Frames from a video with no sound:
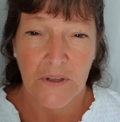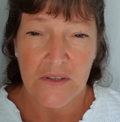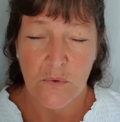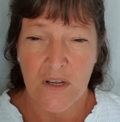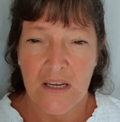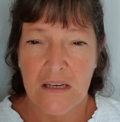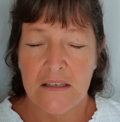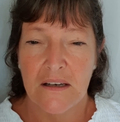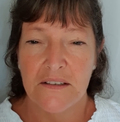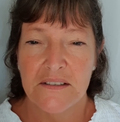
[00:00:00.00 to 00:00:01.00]
It's what he
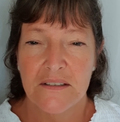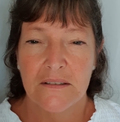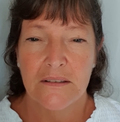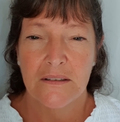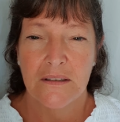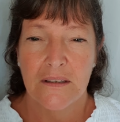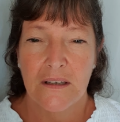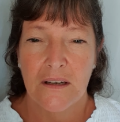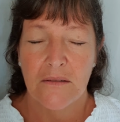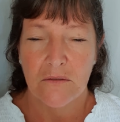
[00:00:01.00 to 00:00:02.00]
does
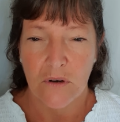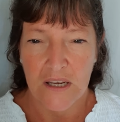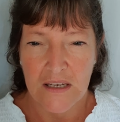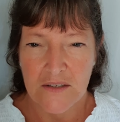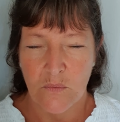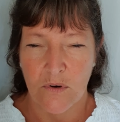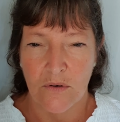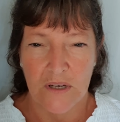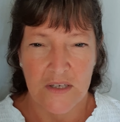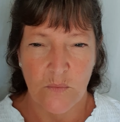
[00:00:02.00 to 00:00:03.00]
for his
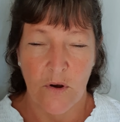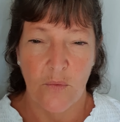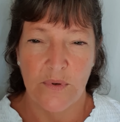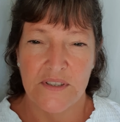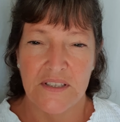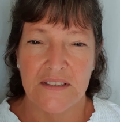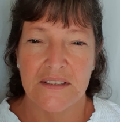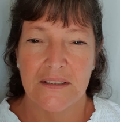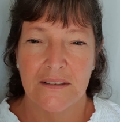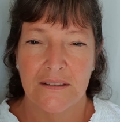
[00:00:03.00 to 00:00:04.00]
will, his
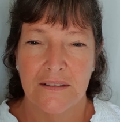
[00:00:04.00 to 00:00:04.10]
purposes.